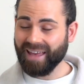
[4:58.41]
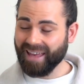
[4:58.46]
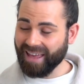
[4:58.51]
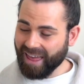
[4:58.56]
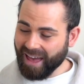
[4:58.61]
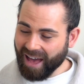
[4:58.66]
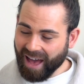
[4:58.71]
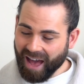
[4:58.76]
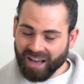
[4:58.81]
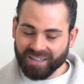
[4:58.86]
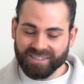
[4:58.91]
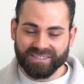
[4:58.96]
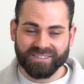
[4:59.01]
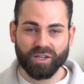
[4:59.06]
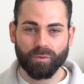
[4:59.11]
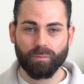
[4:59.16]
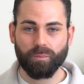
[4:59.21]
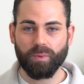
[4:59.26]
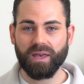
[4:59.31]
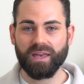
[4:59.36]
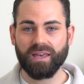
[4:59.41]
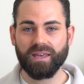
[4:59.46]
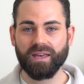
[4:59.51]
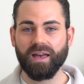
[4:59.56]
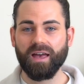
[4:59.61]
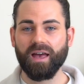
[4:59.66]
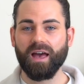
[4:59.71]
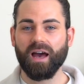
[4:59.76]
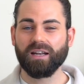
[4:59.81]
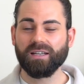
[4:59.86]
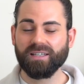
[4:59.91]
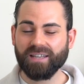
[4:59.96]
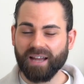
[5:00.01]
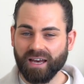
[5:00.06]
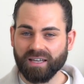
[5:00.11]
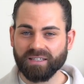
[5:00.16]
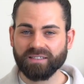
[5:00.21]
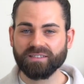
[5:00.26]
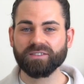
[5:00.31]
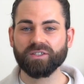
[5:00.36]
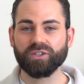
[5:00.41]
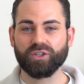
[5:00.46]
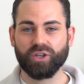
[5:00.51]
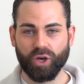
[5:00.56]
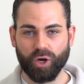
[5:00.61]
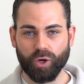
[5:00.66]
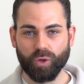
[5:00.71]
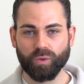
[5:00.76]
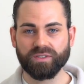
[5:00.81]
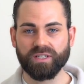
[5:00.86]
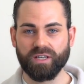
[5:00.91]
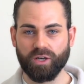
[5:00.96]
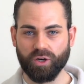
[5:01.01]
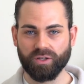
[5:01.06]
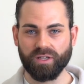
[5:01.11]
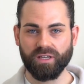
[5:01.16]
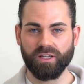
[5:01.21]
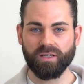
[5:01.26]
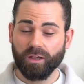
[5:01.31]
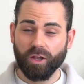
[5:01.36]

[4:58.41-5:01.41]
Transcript: it has to be a nice cozy hoodie.